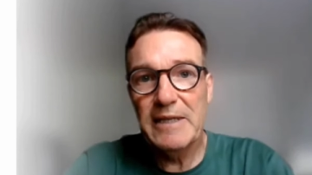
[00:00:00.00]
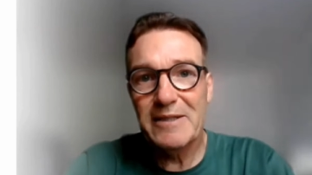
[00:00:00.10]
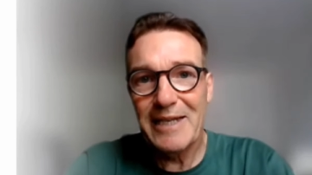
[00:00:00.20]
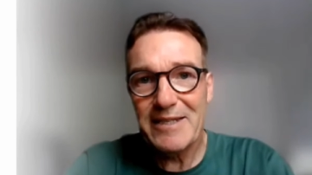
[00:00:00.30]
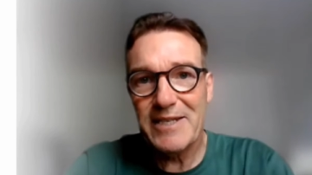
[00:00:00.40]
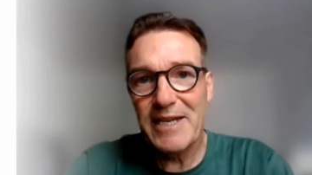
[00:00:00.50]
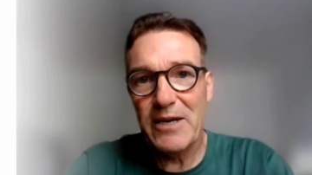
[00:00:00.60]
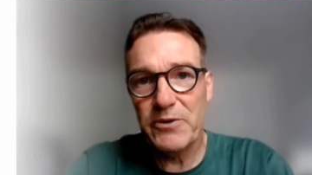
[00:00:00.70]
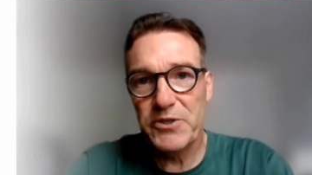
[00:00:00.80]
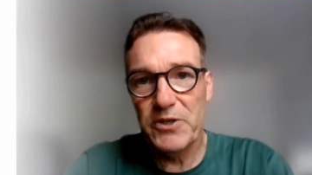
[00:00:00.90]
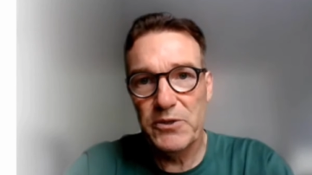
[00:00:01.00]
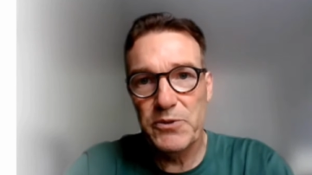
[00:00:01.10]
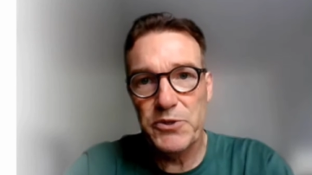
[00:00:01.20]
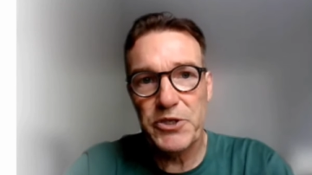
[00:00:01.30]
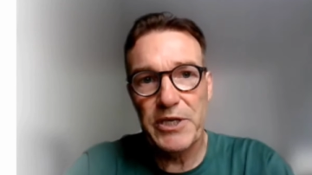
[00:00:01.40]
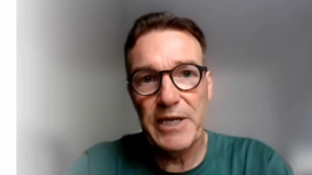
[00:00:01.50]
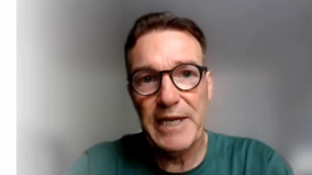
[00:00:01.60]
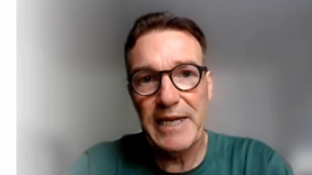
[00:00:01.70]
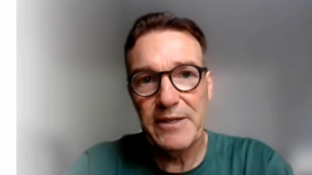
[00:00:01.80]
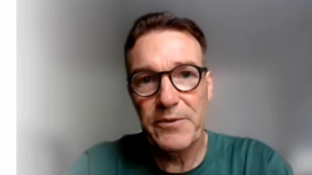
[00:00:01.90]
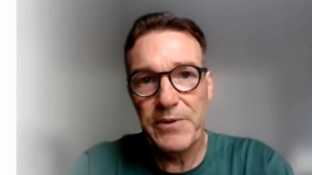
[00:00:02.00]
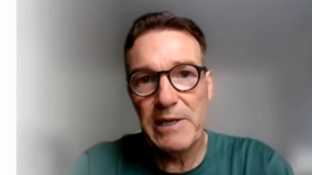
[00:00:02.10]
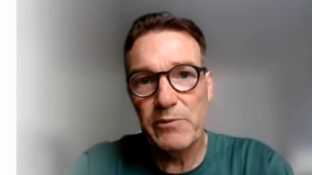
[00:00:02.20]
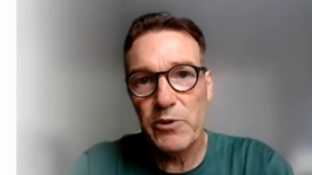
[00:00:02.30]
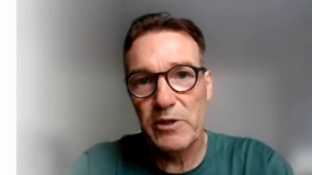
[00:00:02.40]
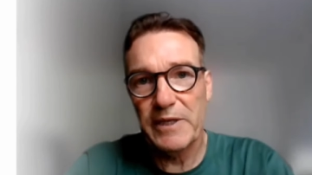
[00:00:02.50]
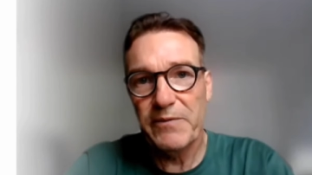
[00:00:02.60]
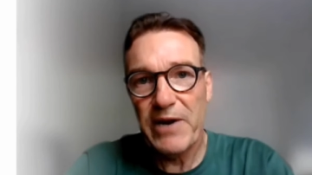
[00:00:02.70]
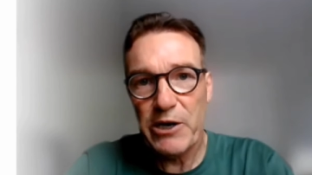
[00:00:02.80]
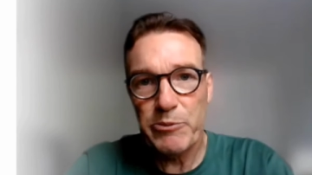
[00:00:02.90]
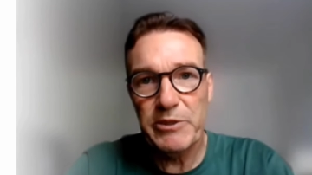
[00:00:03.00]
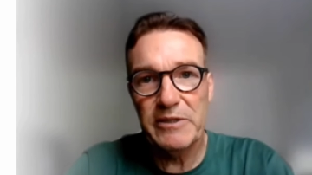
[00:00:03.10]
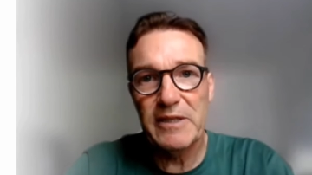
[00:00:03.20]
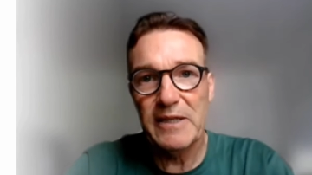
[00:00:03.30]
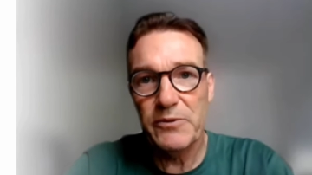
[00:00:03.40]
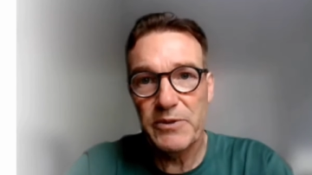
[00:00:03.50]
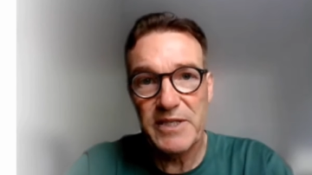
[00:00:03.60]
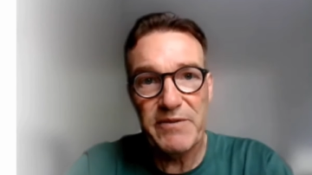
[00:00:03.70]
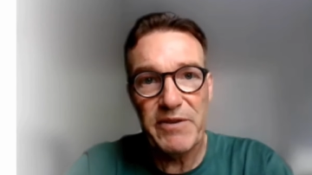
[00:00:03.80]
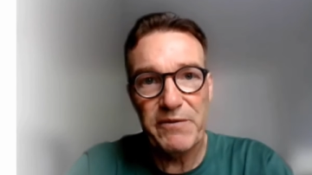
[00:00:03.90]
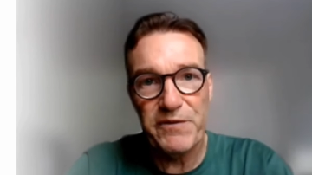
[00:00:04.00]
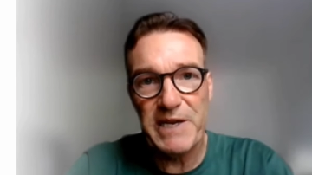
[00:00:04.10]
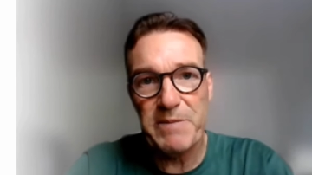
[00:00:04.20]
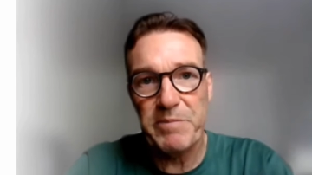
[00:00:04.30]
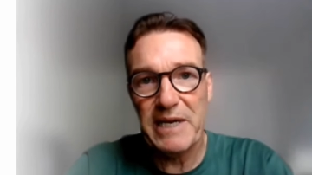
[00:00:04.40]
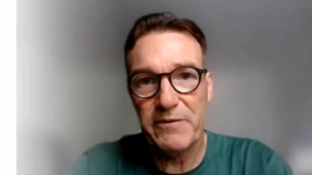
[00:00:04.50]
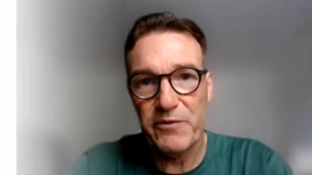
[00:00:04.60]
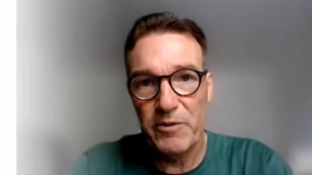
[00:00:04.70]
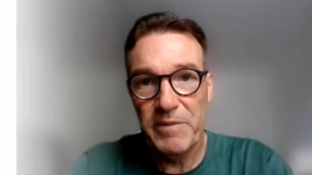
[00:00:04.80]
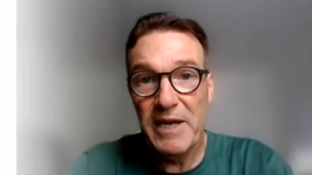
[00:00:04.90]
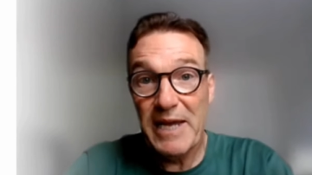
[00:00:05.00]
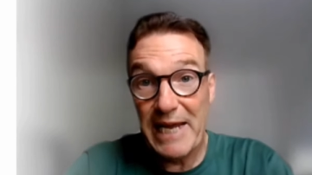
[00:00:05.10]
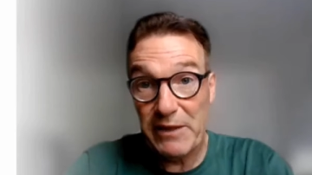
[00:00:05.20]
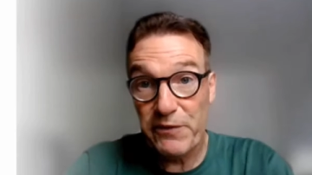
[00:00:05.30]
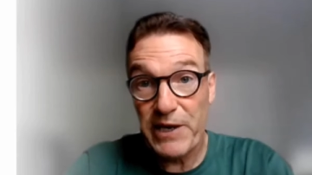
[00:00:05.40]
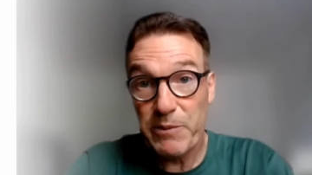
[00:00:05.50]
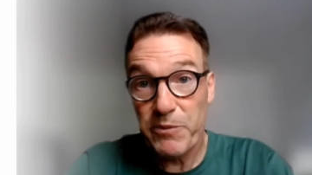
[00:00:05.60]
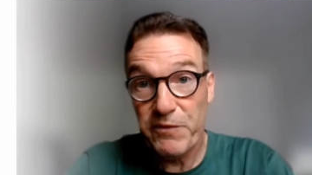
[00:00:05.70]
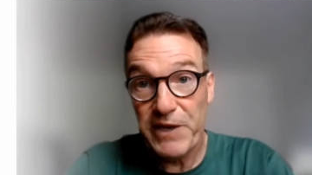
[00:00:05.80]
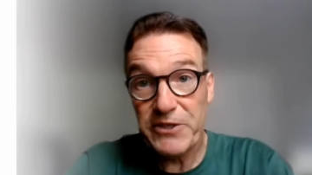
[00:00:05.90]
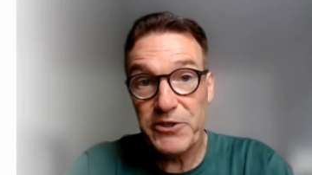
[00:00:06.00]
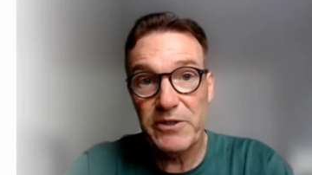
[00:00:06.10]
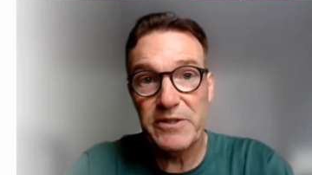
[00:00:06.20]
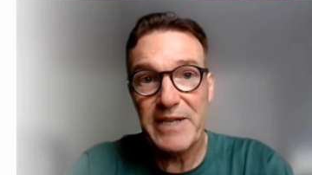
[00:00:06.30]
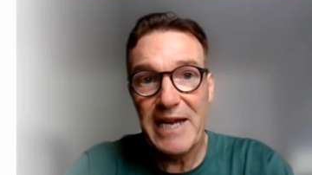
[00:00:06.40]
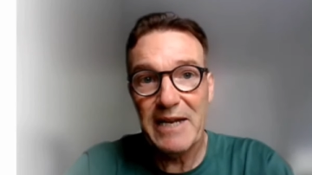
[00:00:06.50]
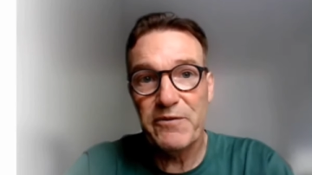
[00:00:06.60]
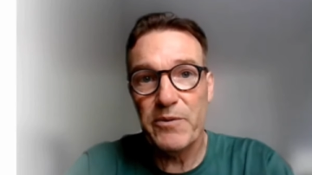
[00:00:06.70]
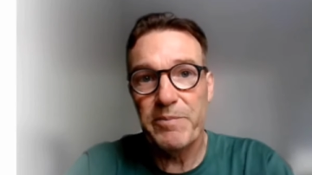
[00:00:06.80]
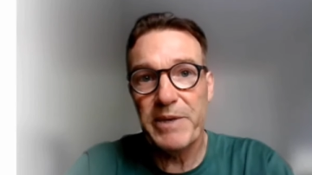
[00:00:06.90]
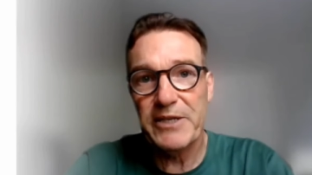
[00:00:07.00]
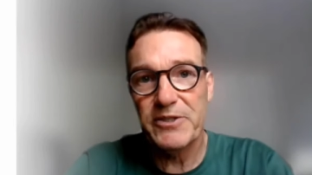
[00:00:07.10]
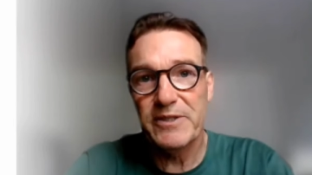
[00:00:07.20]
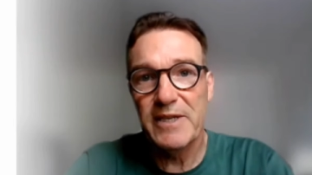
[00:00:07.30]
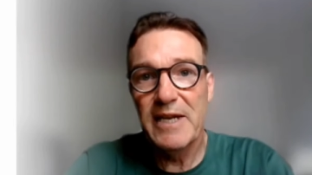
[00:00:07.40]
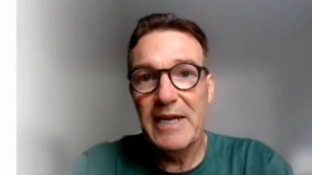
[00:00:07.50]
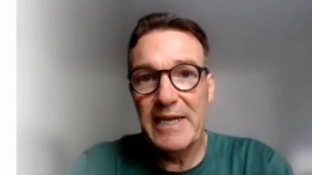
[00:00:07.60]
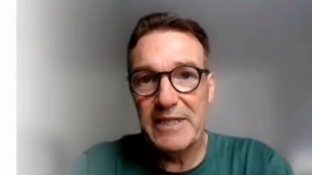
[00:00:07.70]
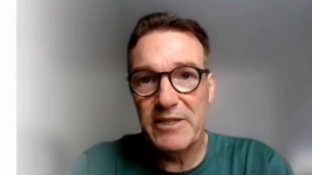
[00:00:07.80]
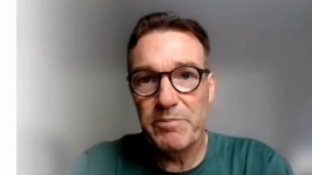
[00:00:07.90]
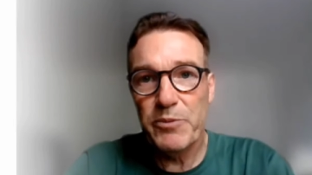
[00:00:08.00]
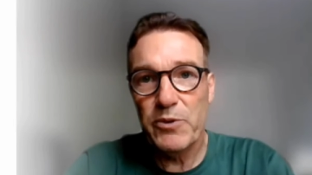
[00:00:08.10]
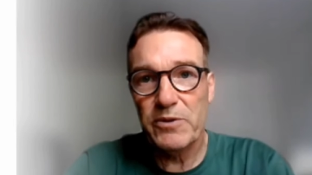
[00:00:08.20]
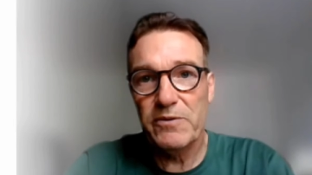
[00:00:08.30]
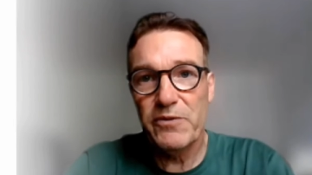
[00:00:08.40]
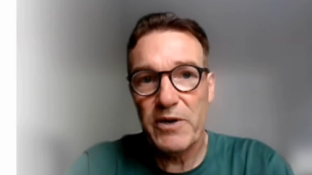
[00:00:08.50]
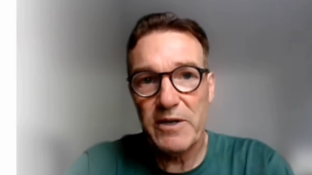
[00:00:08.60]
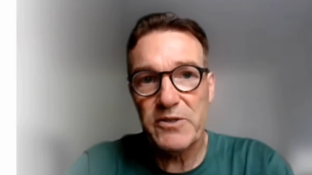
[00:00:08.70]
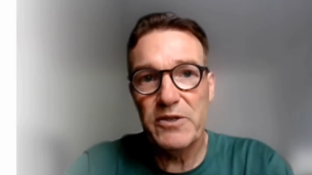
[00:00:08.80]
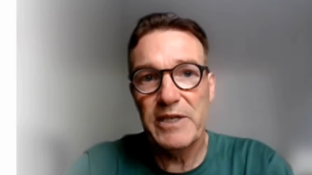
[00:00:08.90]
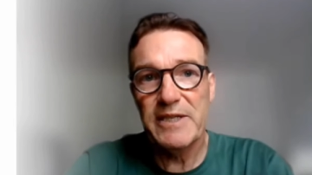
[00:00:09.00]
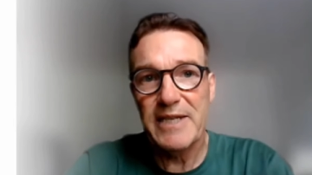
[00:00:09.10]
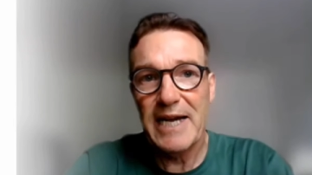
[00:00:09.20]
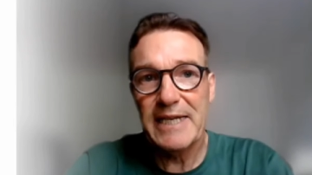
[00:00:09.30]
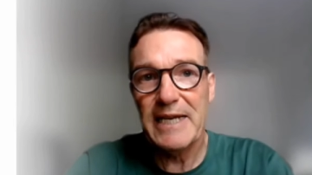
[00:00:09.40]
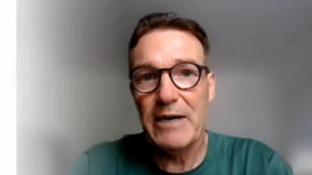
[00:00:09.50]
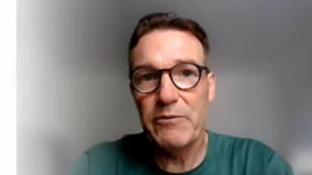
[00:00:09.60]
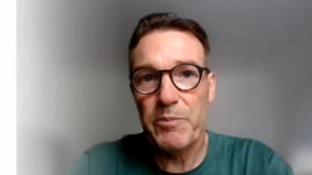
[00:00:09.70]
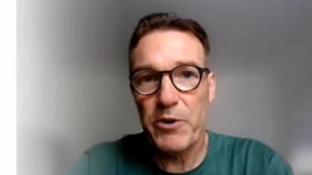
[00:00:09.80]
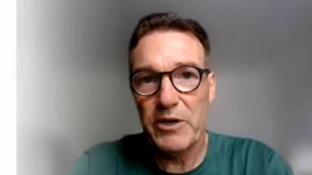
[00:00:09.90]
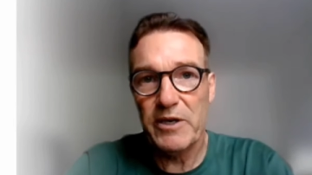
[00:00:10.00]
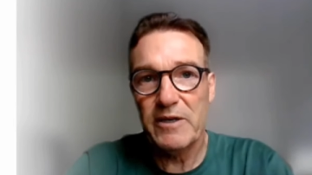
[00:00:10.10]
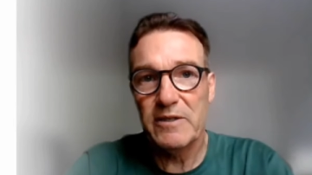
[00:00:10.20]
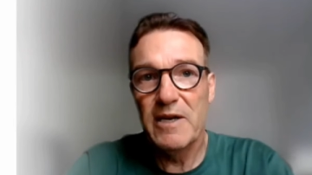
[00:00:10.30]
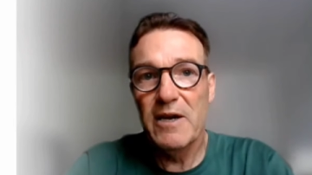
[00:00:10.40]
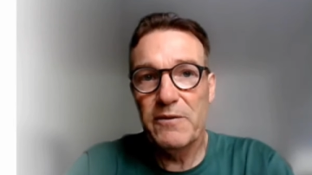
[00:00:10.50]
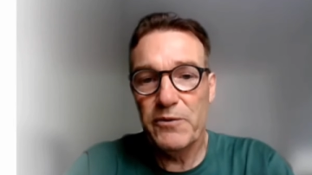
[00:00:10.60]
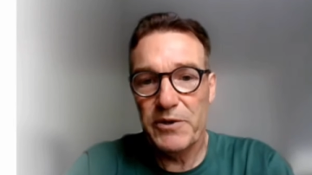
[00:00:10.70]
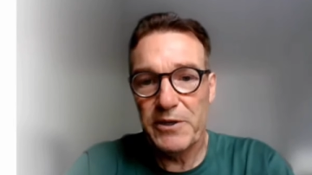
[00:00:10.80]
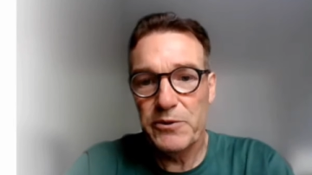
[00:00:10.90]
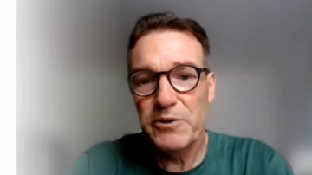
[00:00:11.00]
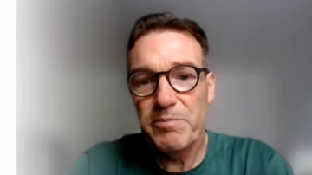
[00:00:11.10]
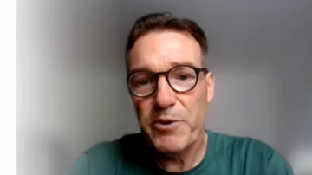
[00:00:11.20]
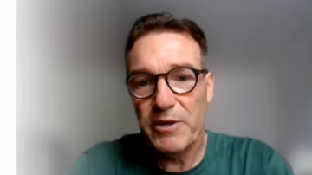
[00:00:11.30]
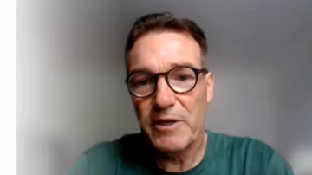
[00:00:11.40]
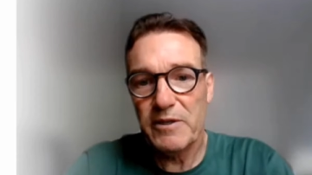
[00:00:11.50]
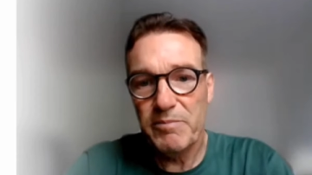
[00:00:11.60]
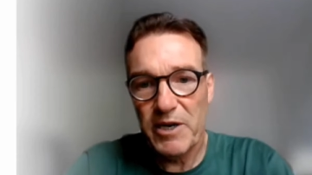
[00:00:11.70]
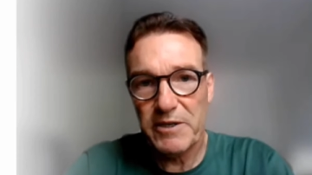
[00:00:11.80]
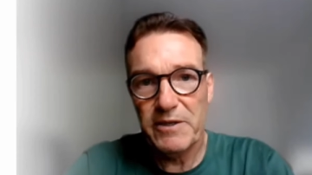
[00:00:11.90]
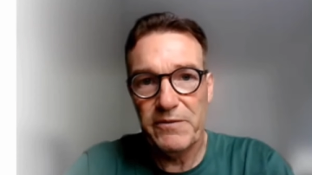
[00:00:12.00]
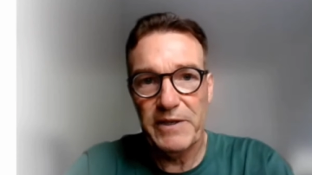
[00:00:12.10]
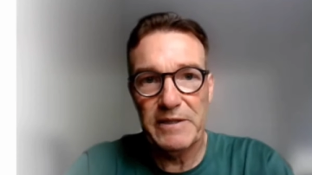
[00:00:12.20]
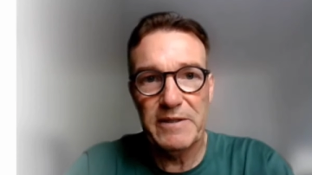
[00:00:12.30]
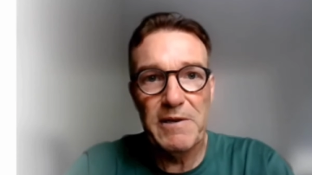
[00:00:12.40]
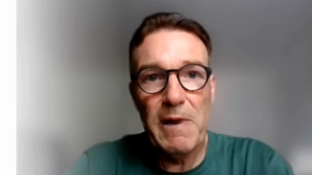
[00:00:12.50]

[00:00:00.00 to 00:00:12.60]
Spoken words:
testing our solution in the real-world environment and receiving feedback from healthcare professionals and from patients is important for us to design our product for a good product-market fit.